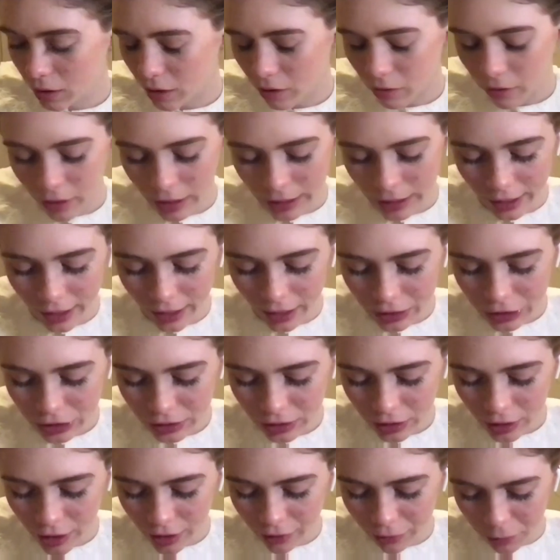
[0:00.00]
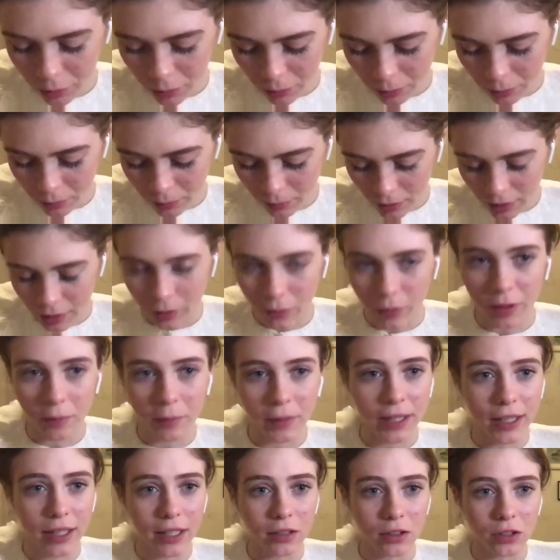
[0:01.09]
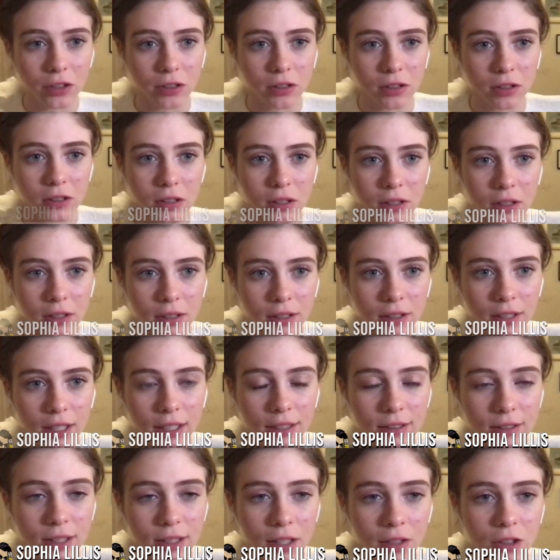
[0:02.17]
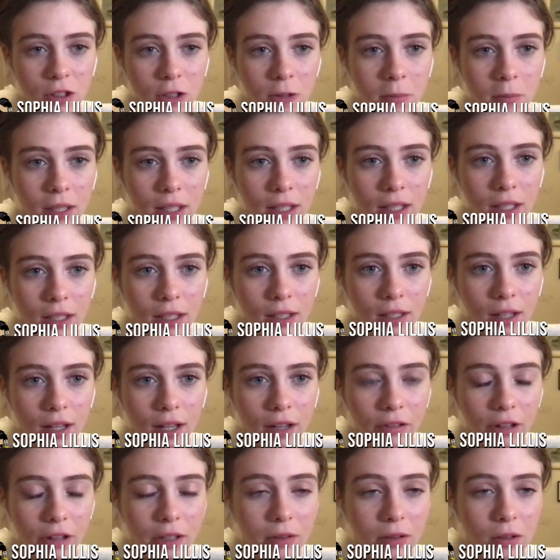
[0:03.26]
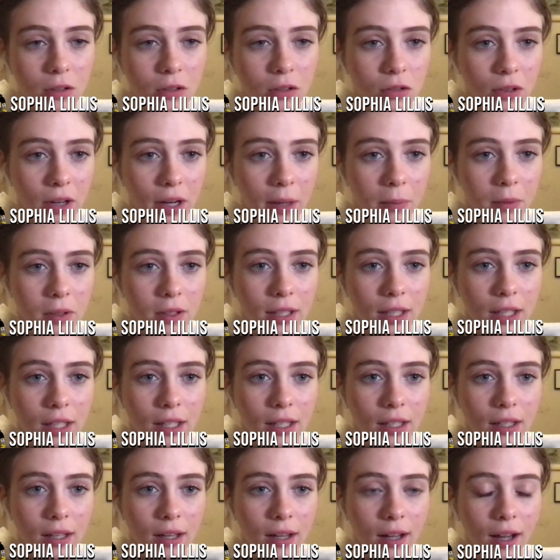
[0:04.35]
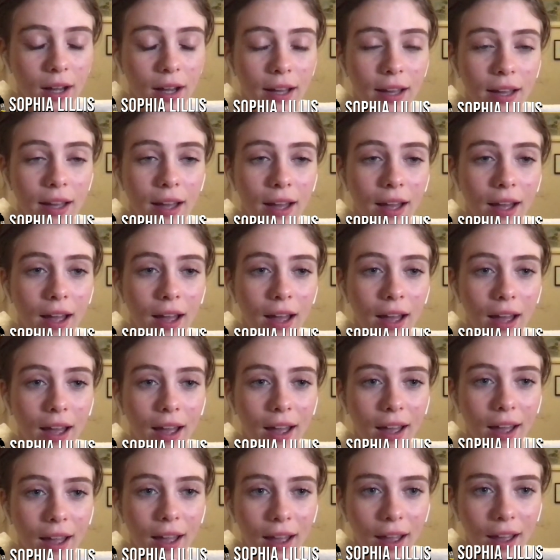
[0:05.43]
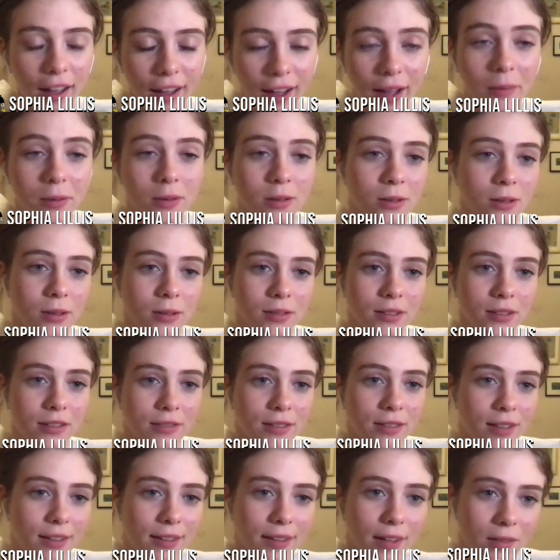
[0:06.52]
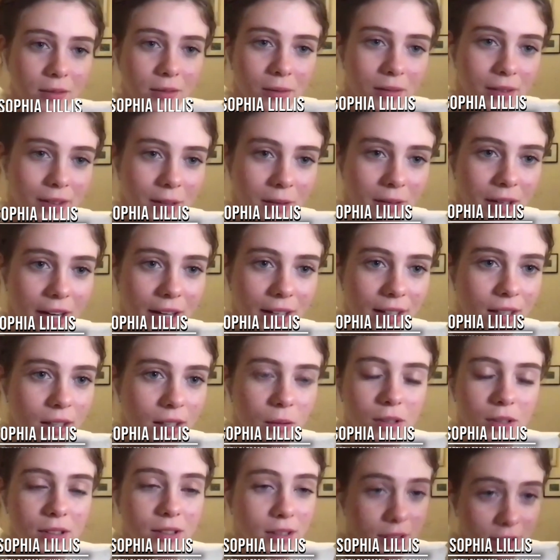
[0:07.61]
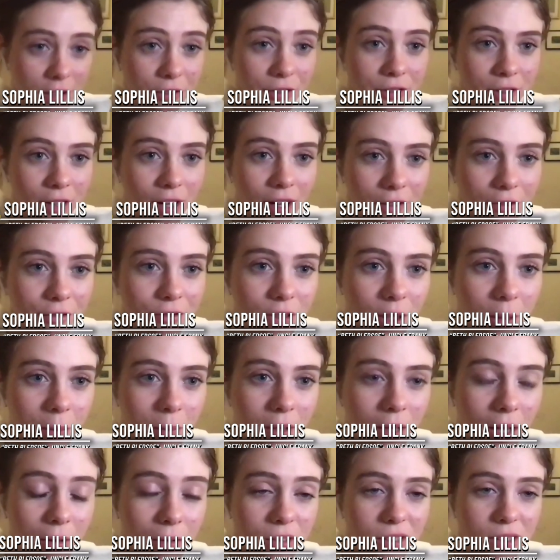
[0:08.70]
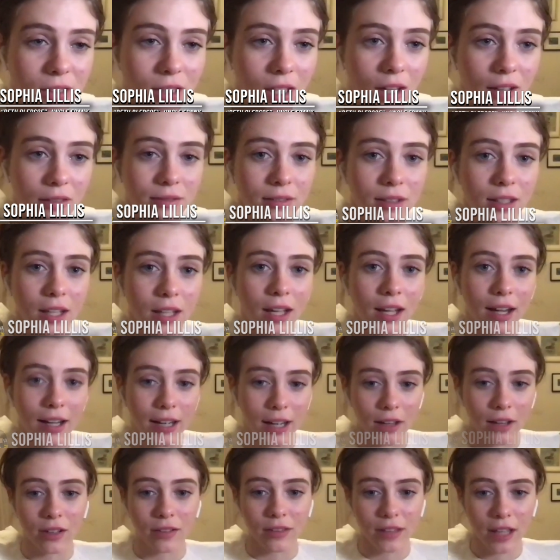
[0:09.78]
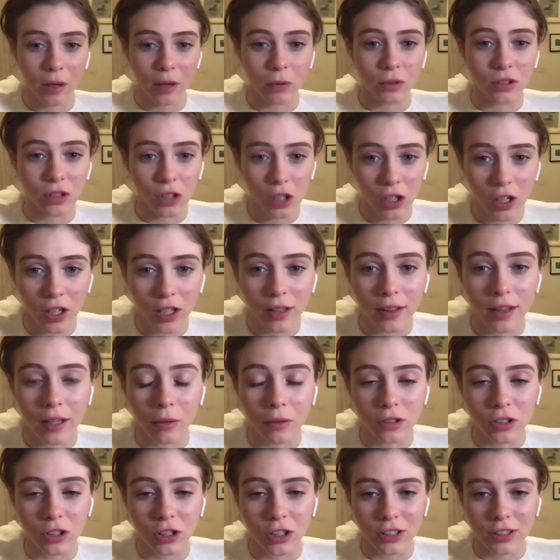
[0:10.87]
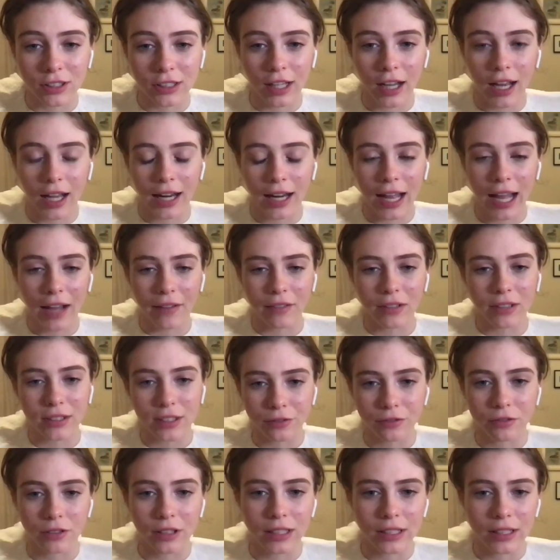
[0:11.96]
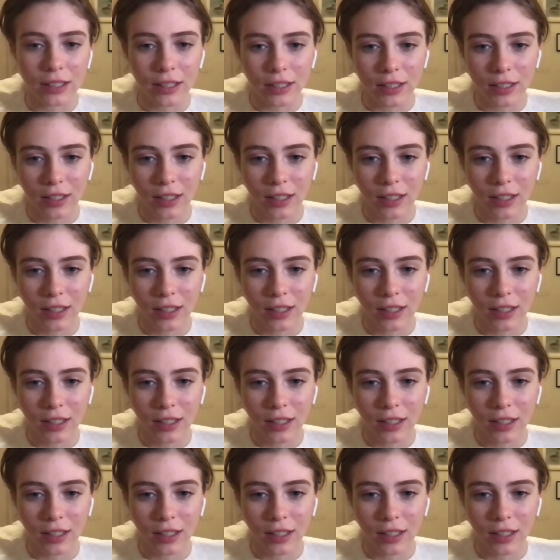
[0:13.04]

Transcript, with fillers: Oh, I, I just got it from uh, one of my agents. Uh, it got sent to me, and I read the script, and I absolutely fell in love with it and it was different from the other stuff and i thought that was good that was good to kind of have a different